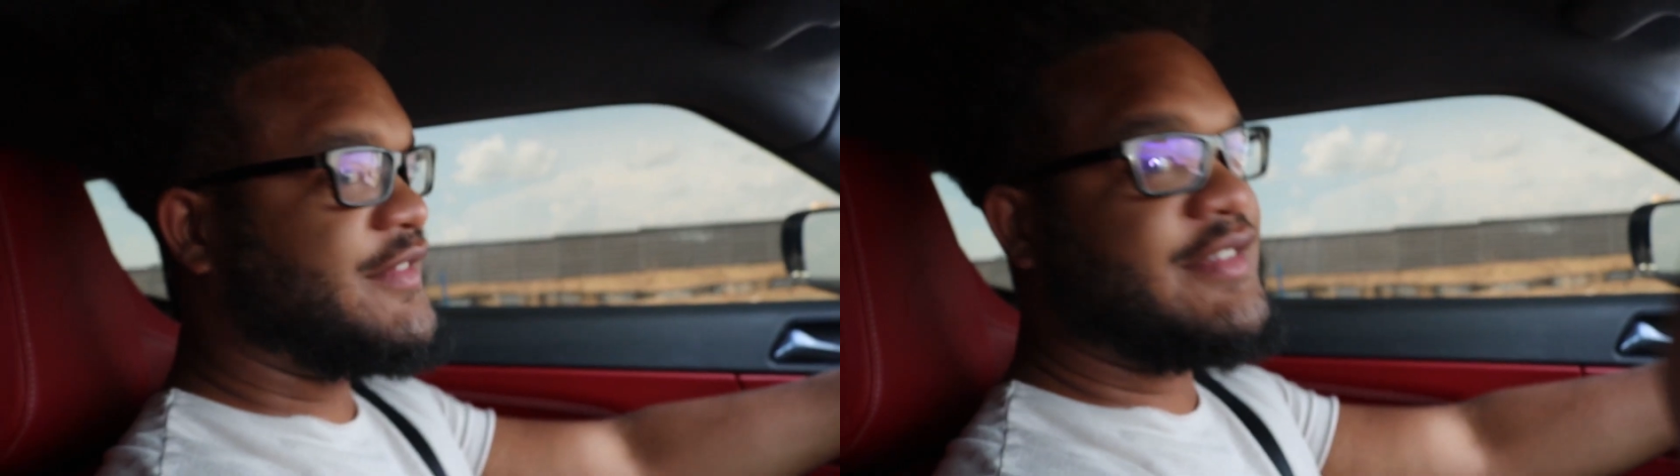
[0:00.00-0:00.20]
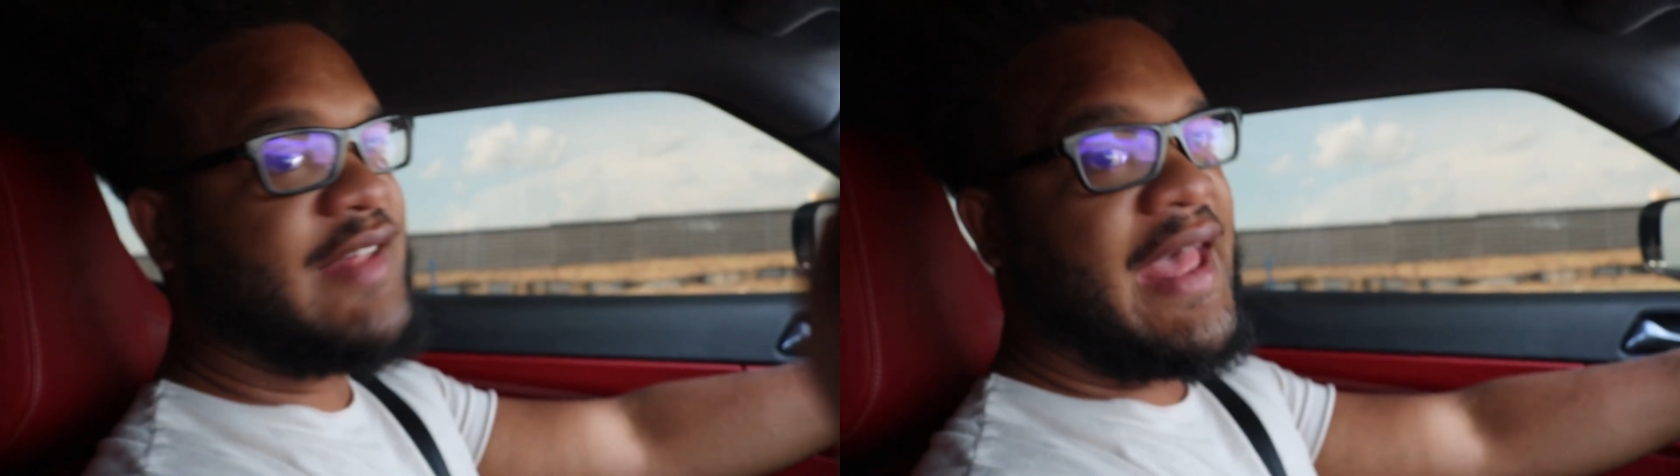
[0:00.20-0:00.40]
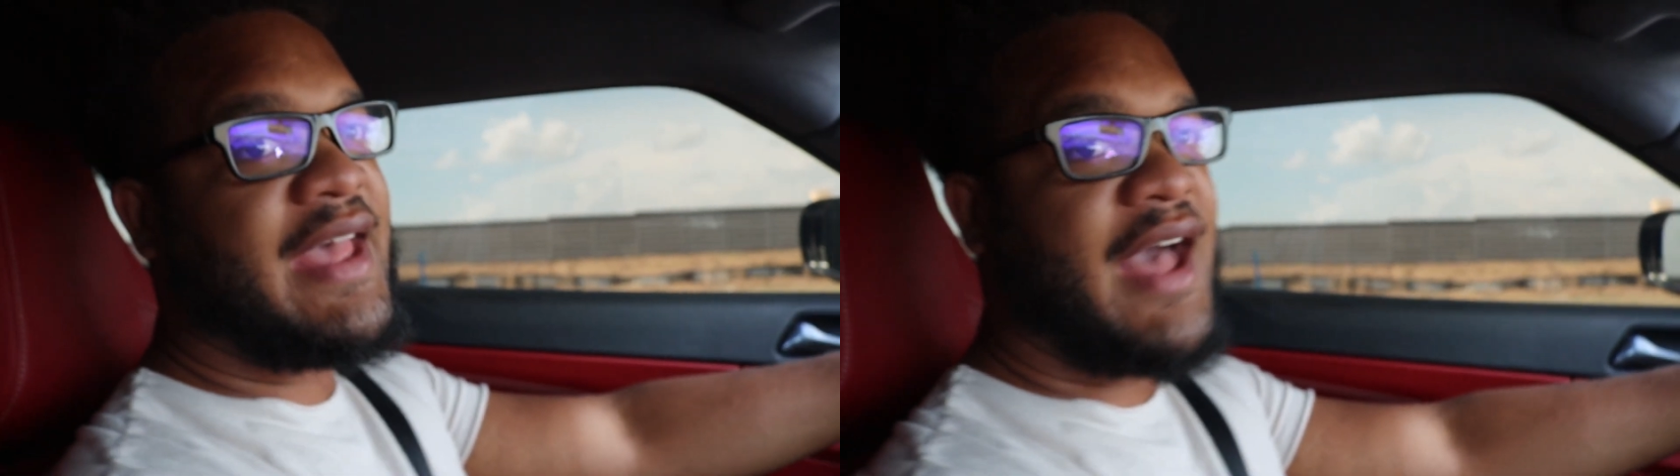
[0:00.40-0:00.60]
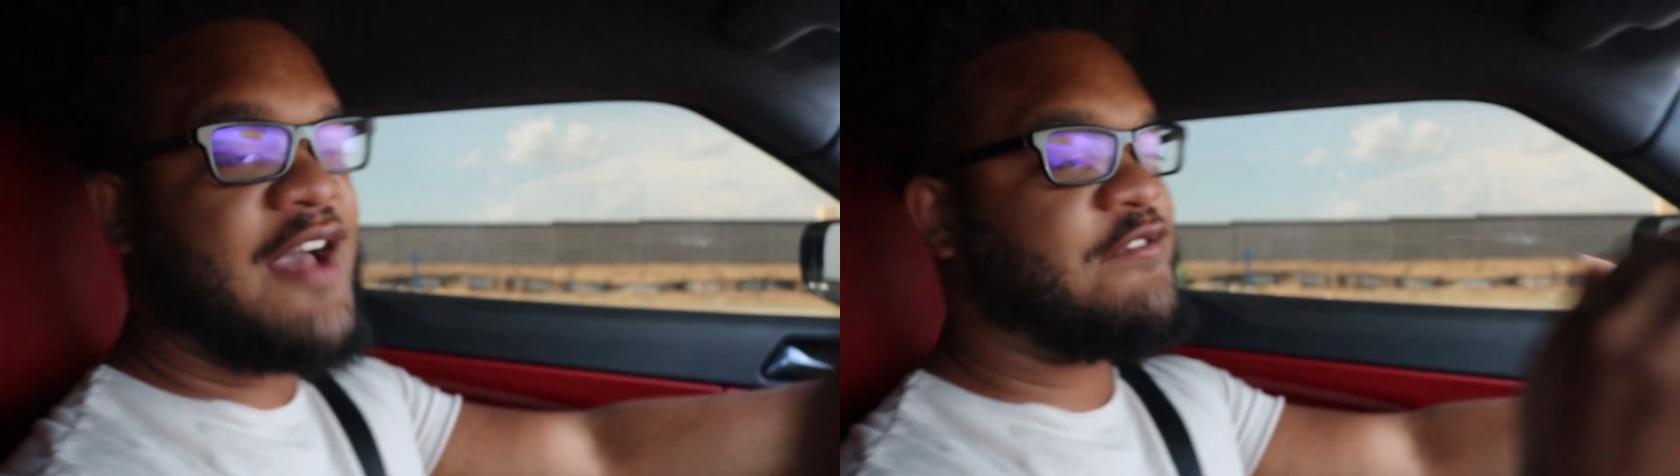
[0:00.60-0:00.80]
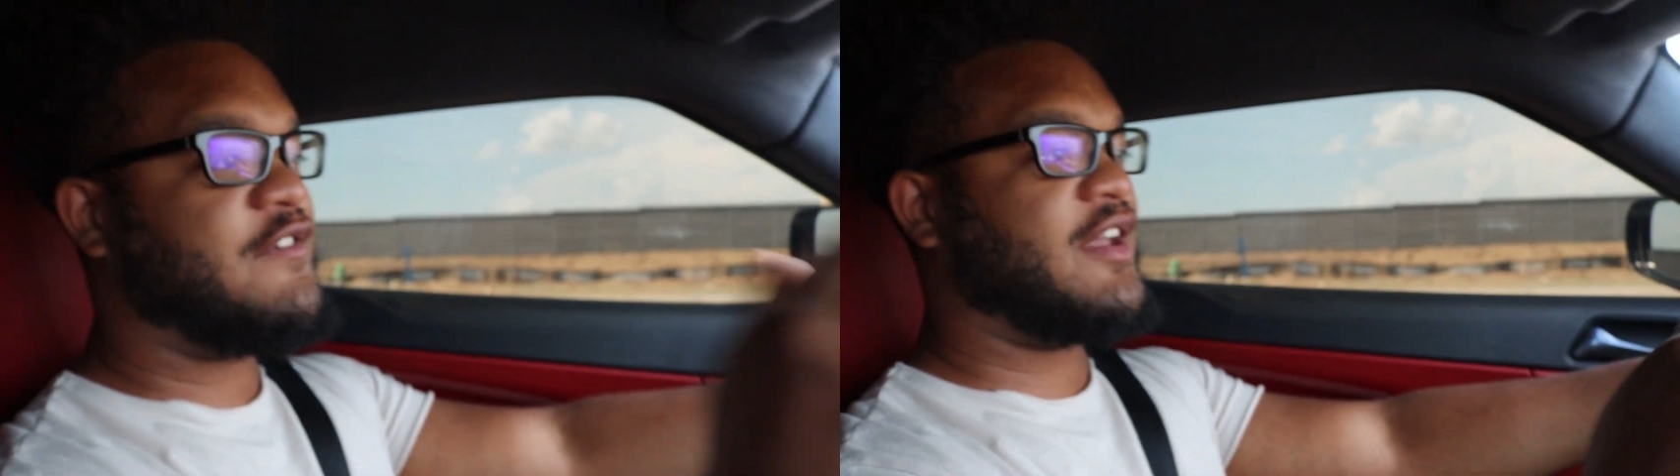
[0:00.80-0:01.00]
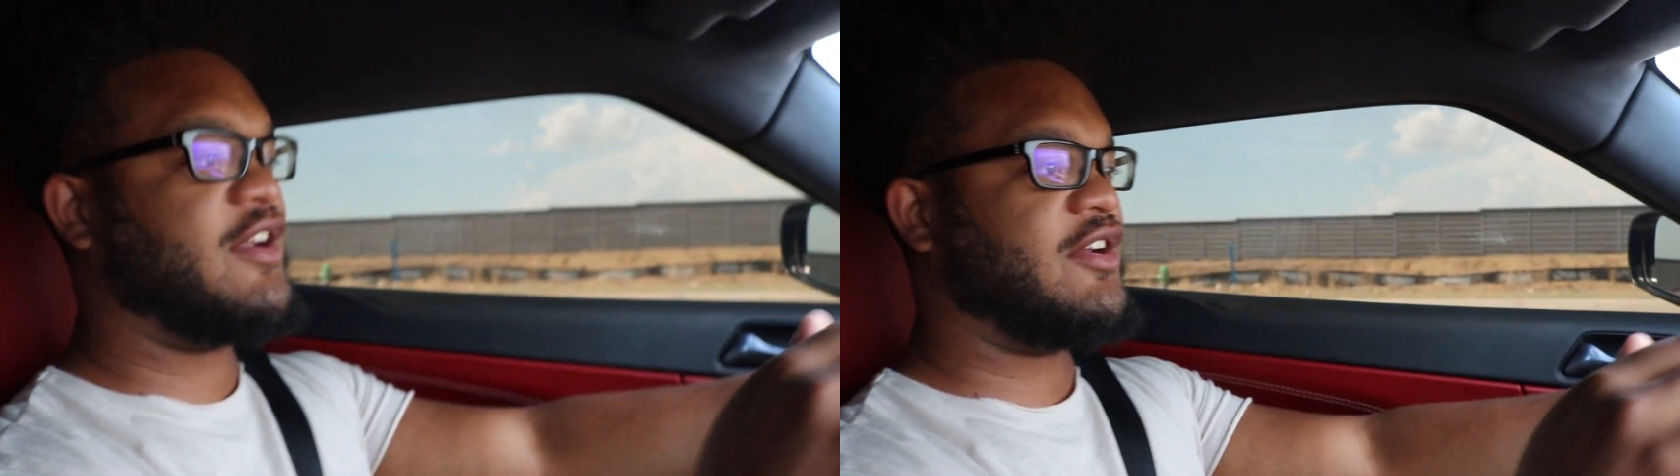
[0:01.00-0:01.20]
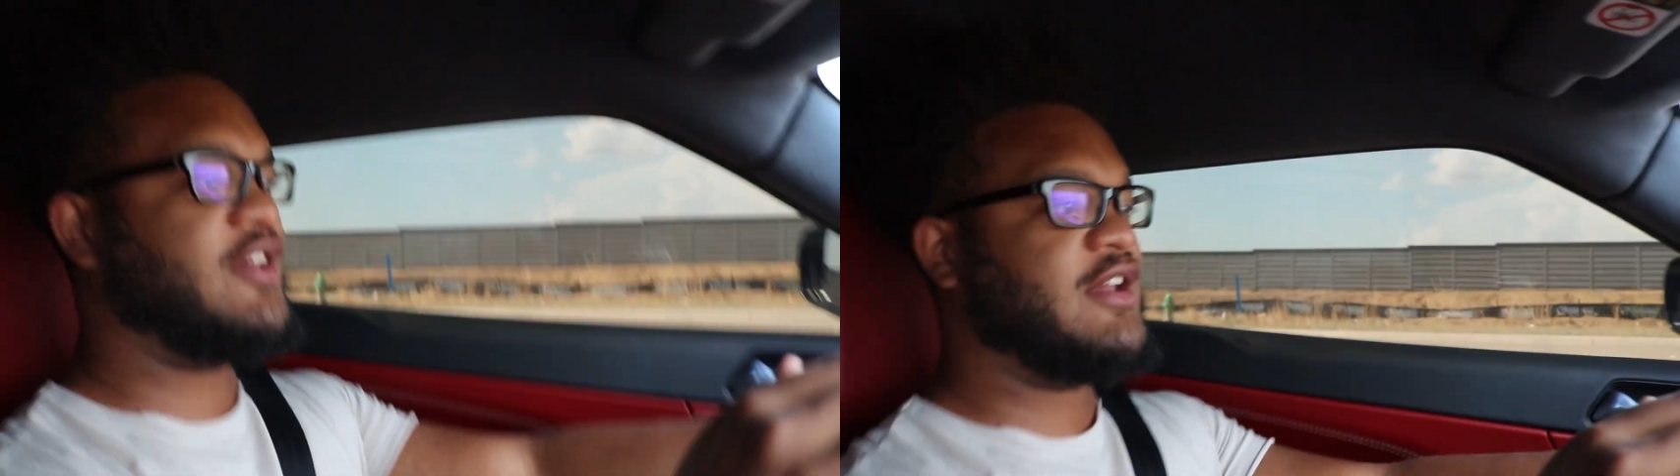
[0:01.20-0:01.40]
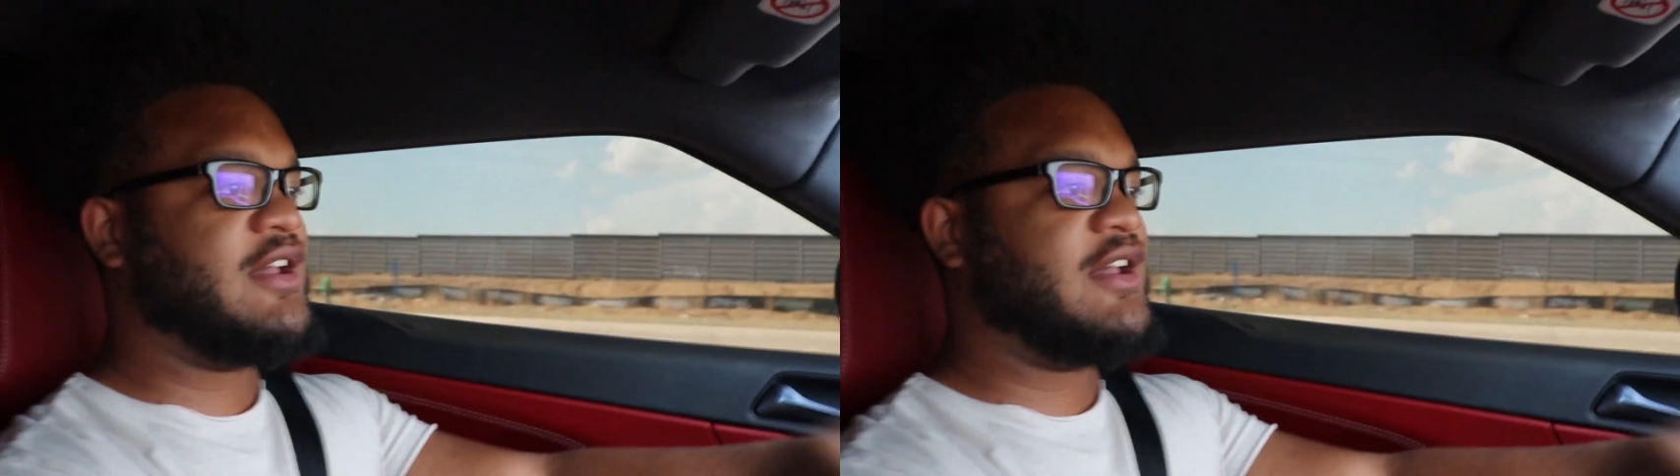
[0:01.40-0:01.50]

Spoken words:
today I figured